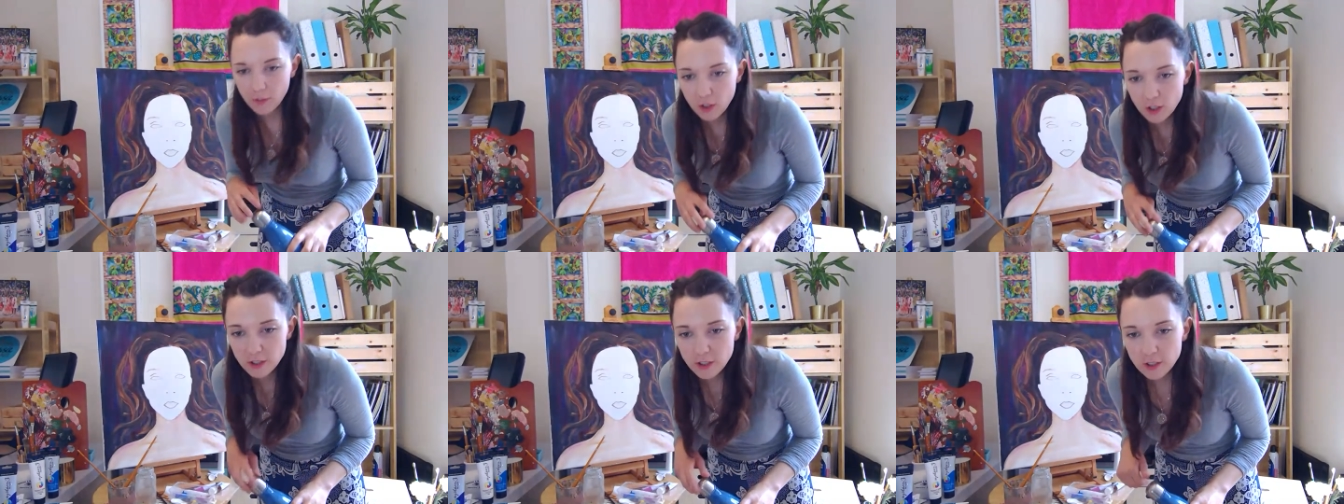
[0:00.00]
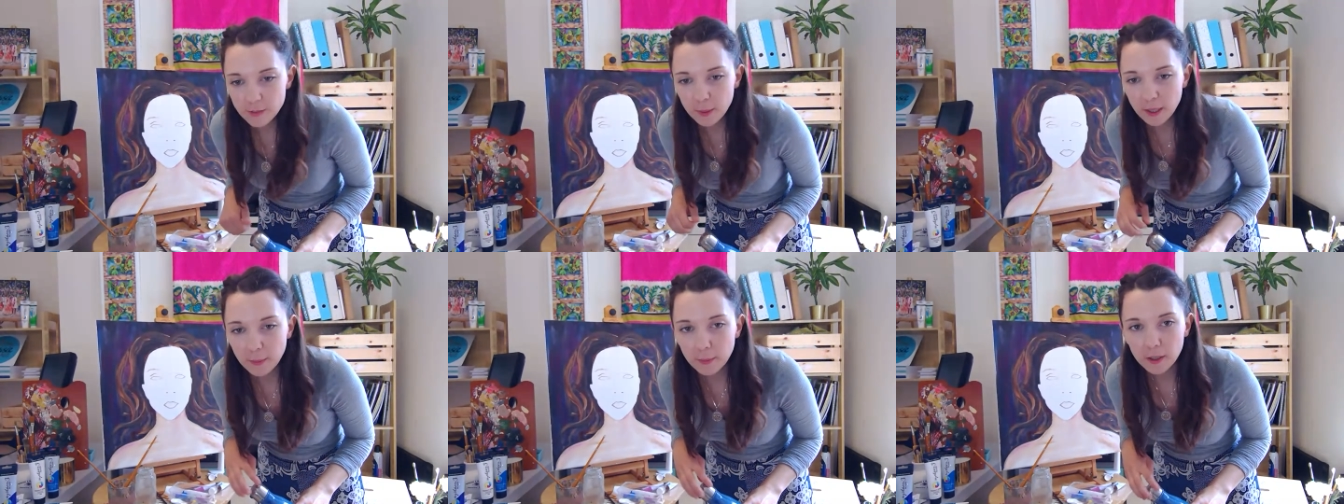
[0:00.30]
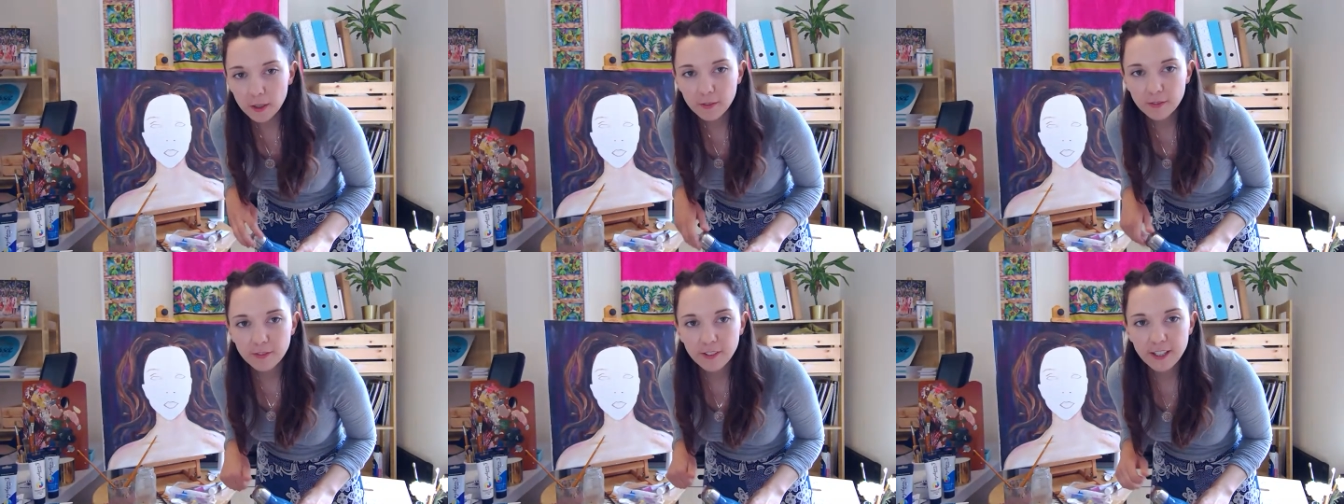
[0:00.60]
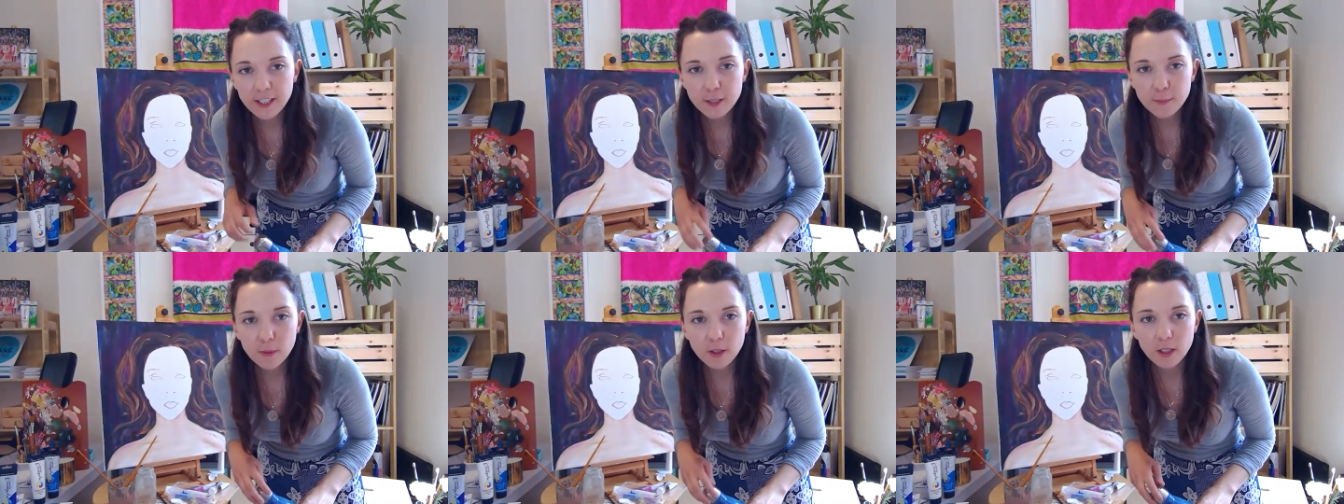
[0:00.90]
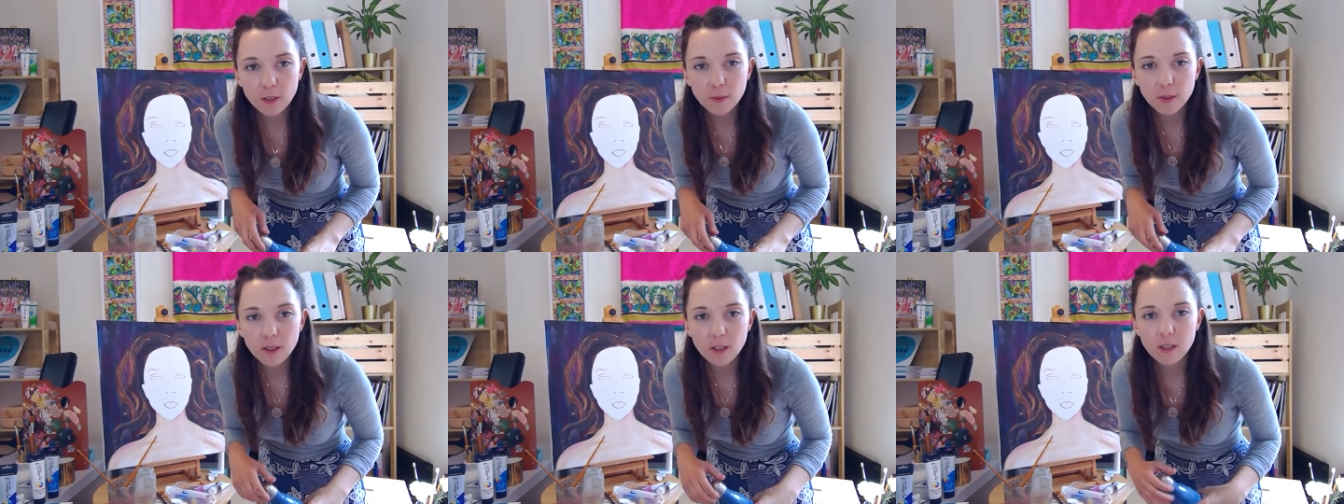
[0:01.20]
Lost people on
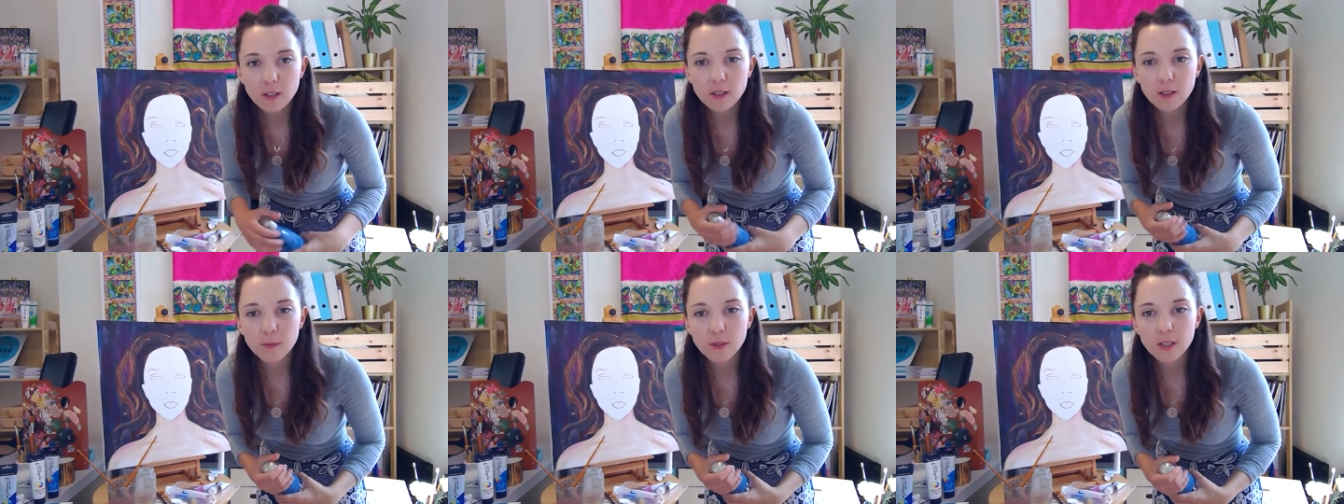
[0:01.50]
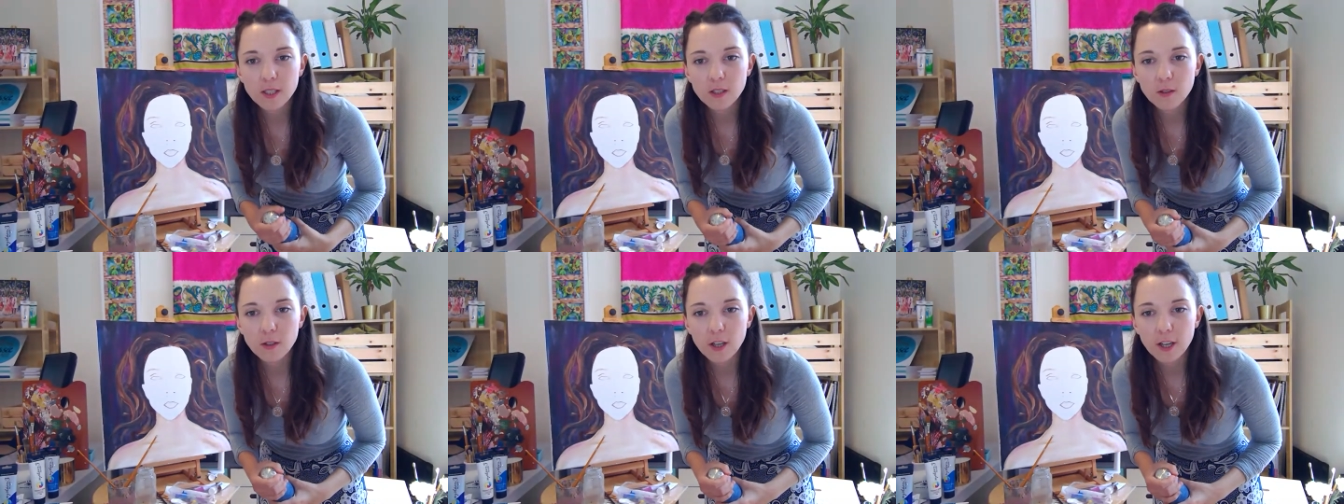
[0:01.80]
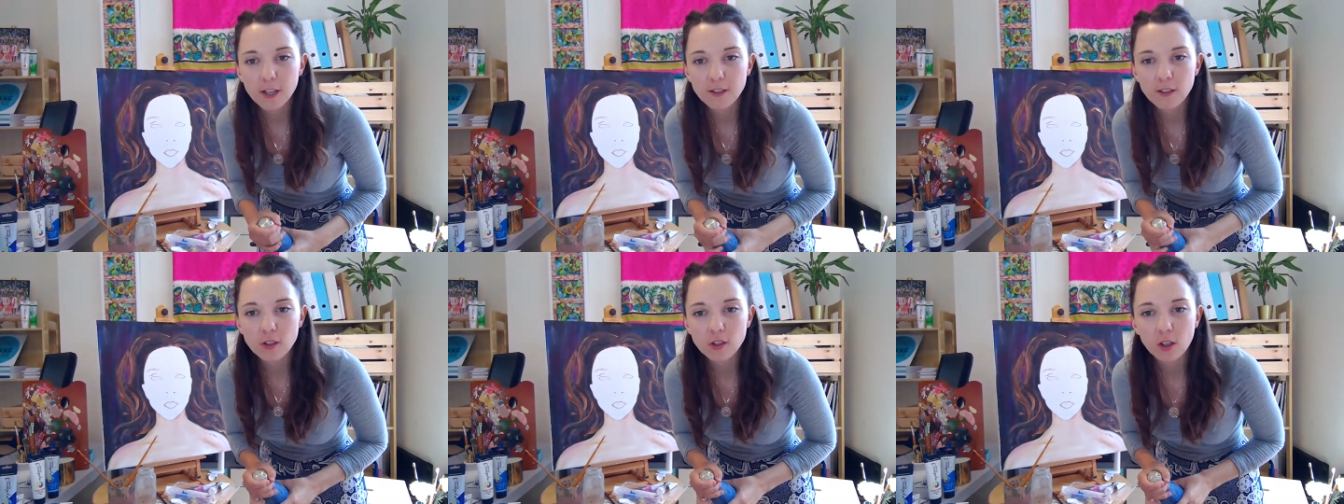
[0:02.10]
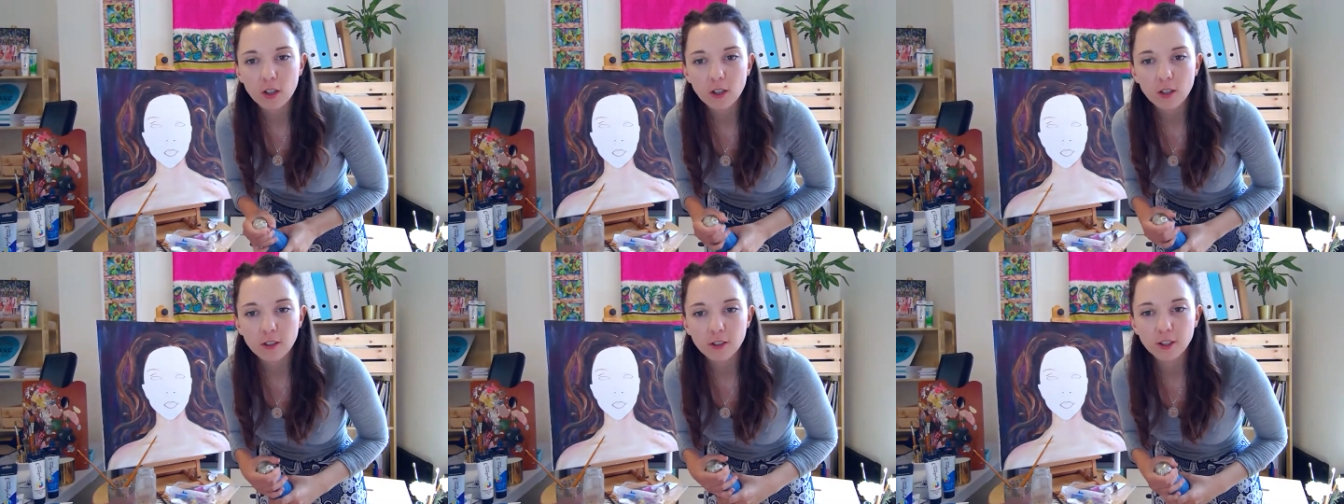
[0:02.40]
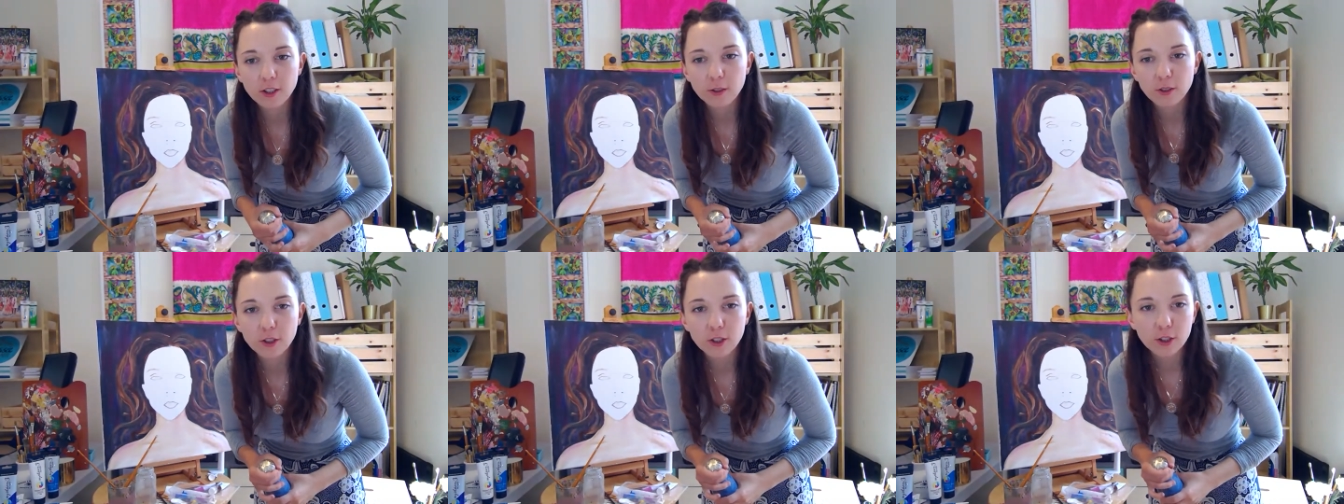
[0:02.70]
Facebook. We're still going
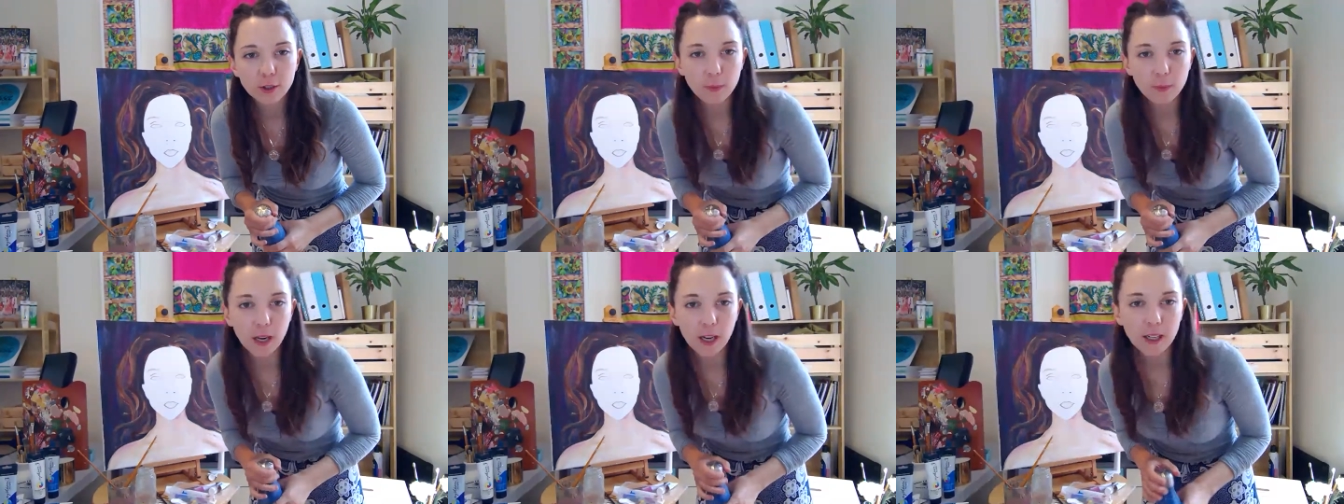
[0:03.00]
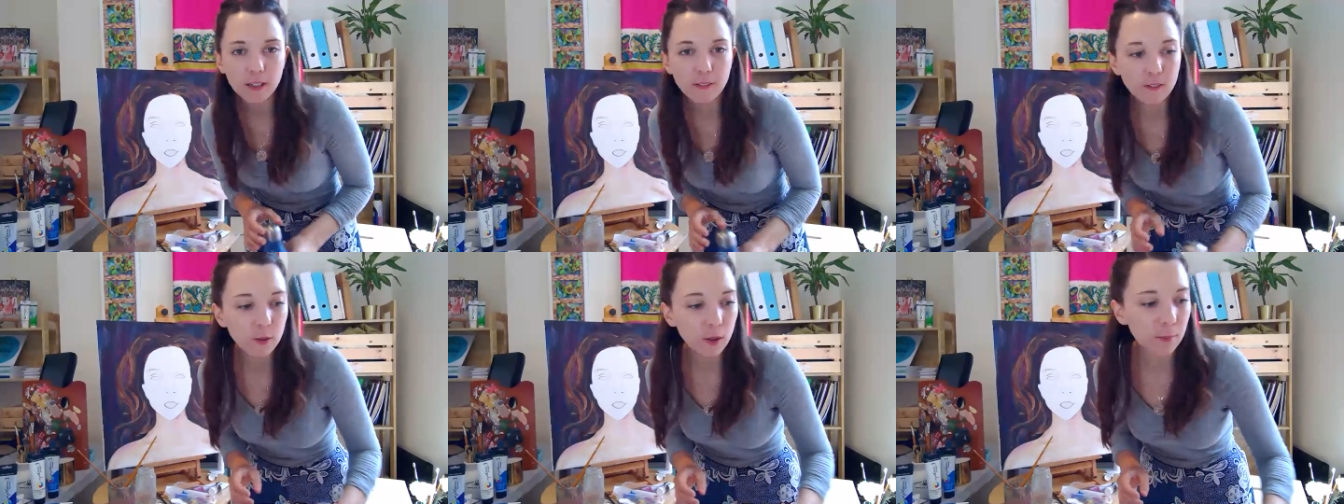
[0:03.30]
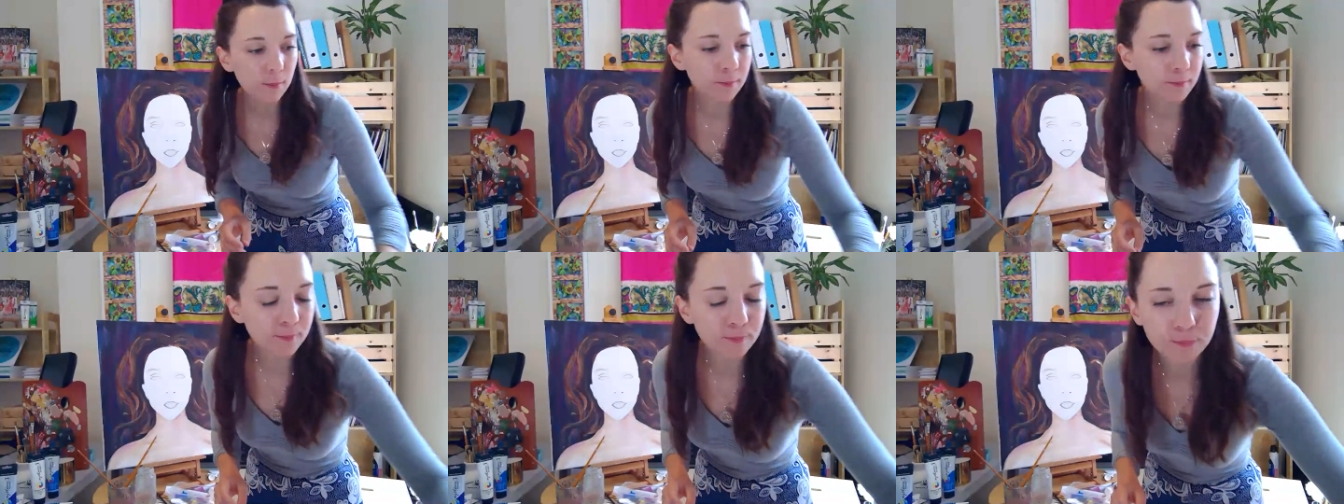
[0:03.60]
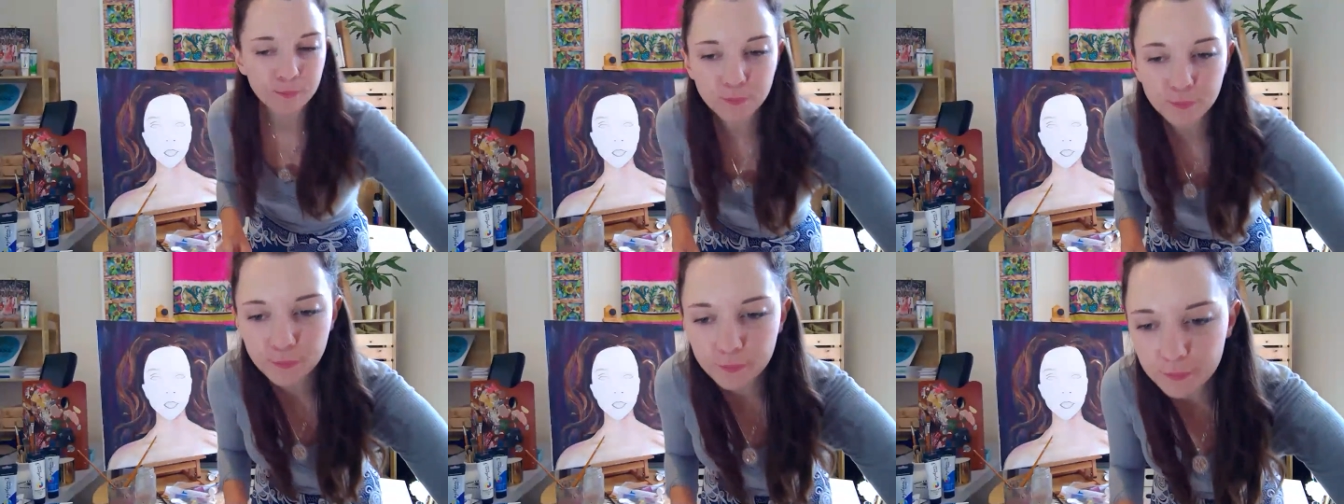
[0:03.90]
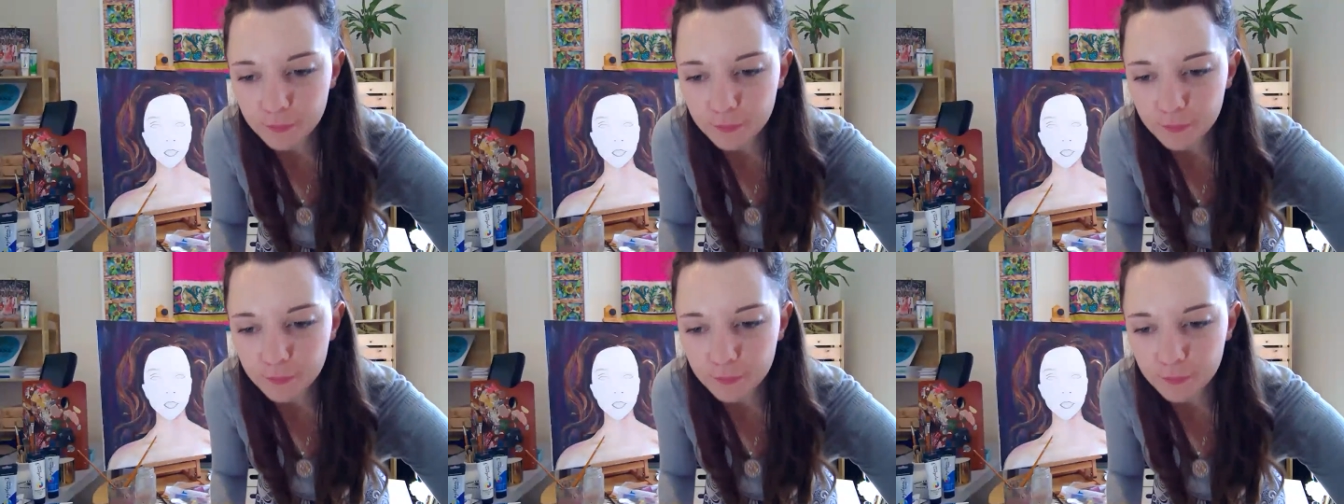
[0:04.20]
strong on YouTube. Hi everyone.